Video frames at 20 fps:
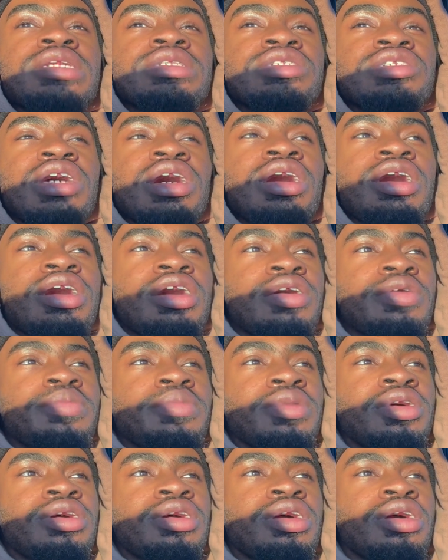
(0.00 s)
job
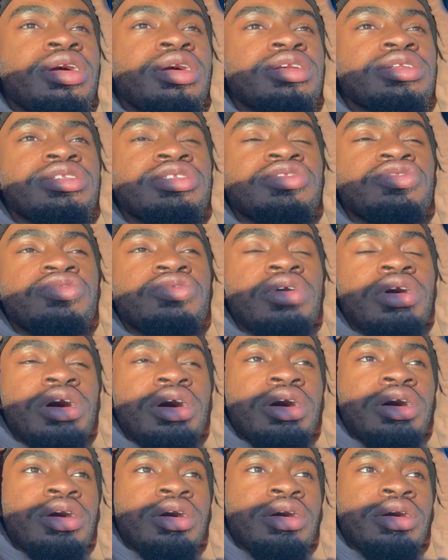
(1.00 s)
to
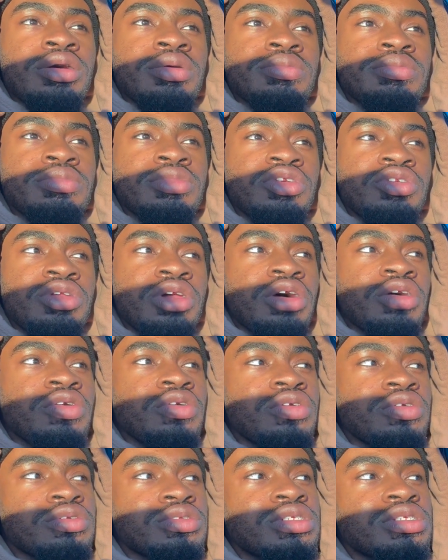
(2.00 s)
you know,